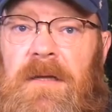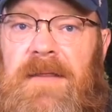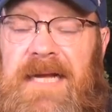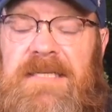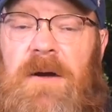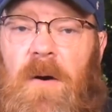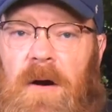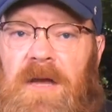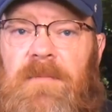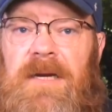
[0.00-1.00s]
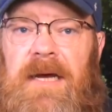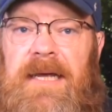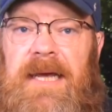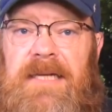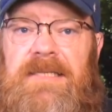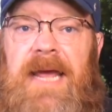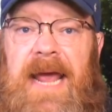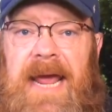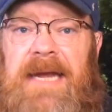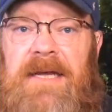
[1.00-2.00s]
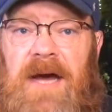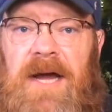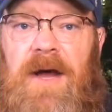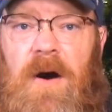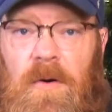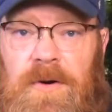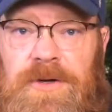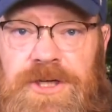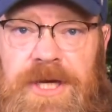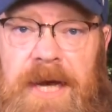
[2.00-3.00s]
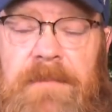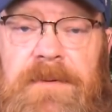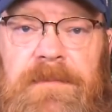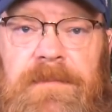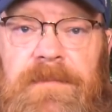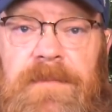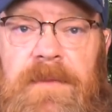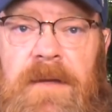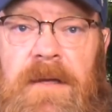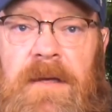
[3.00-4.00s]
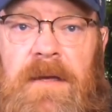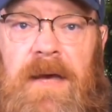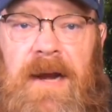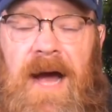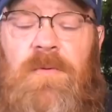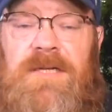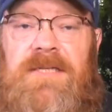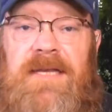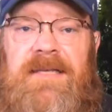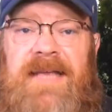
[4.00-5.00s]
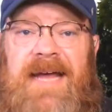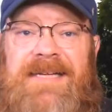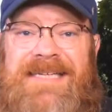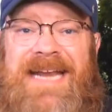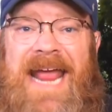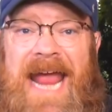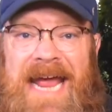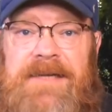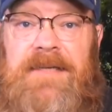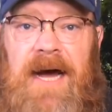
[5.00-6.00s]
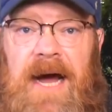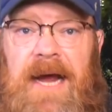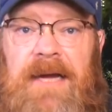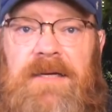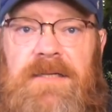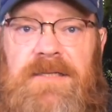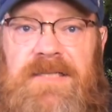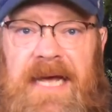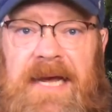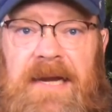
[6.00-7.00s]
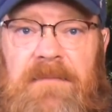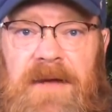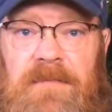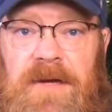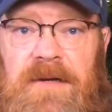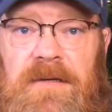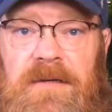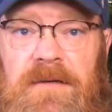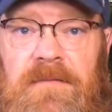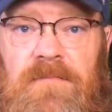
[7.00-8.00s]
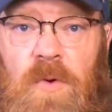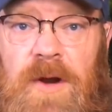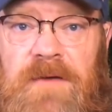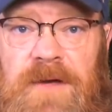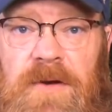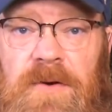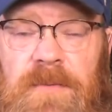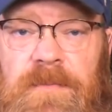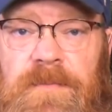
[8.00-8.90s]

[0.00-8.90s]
That's an argument against handgun ownership. And I would say that that is an anti-Second Amendment point of view.